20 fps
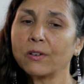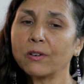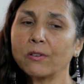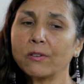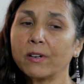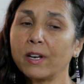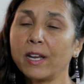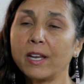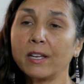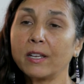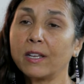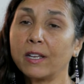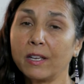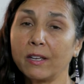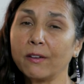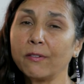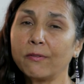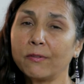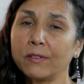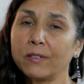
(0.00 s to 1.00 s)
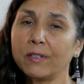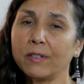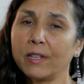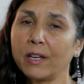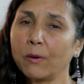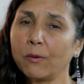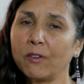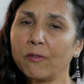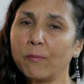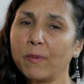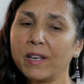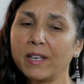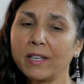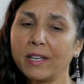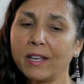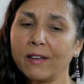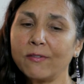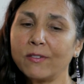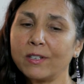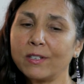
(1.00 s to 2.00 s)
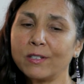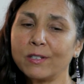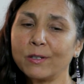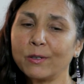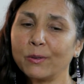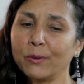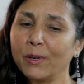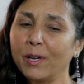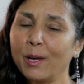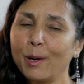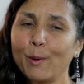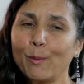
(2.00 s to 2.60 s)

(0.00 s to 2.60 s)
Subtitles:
great gift that we've been given to